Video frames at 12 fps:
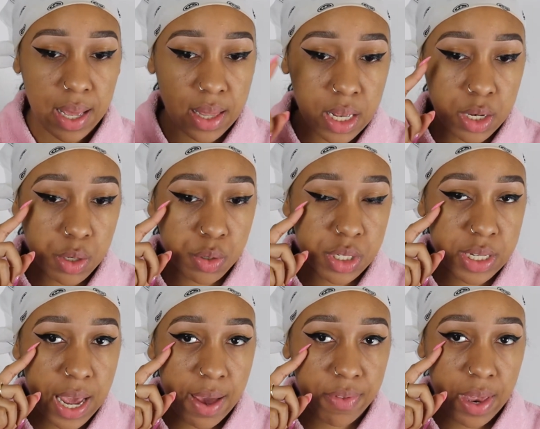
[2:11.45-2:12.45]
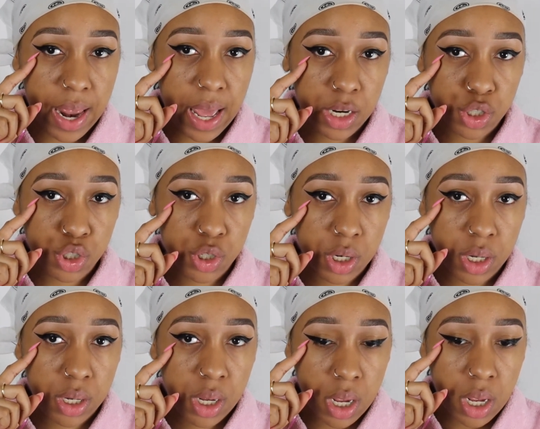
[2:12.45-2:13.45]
and then you just have that extra,